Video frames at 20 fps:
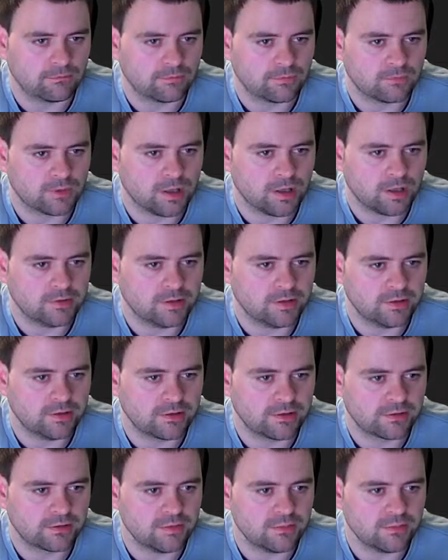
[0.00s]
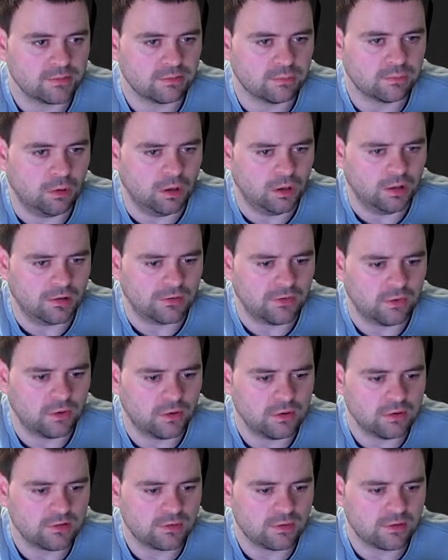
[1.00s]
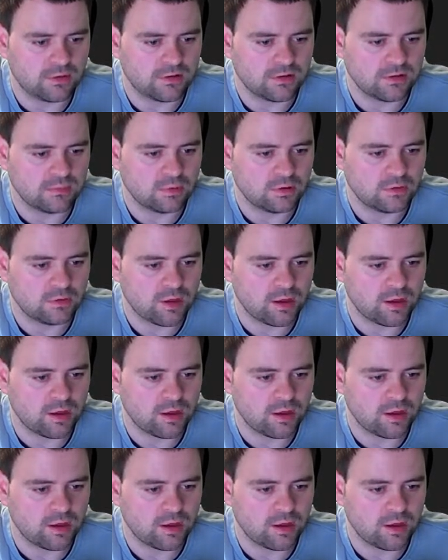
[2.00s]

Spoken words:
And then the script wise though, so this is one